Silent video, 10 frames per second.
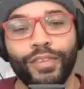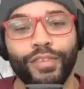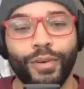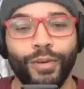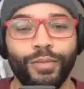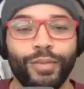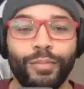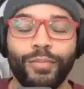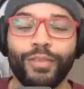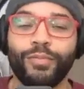so
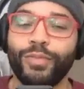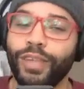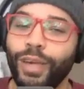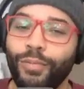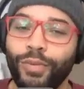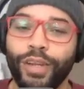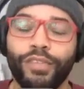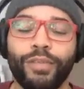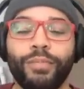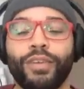the, we help
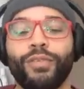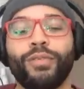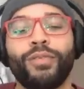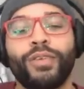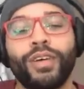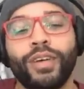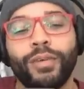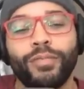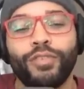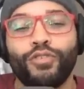raise the middle,
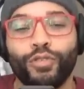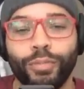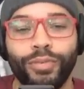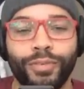um, the troop,